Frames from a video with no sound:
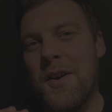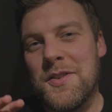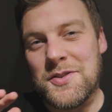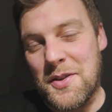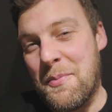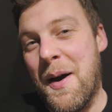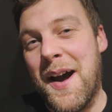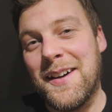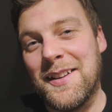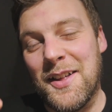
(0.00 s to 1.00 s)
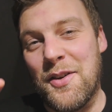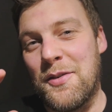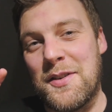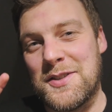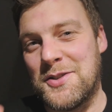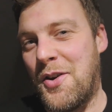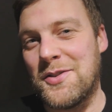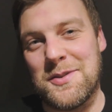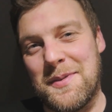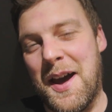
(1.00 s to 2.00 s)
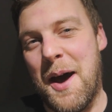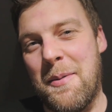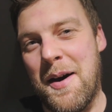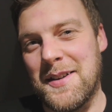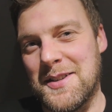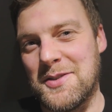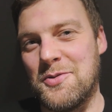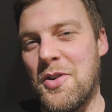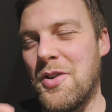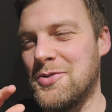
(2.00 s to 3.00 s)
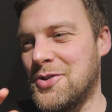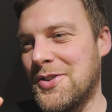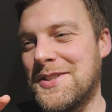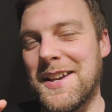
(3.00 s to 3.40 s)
So the pile of stocked up car parts has grown just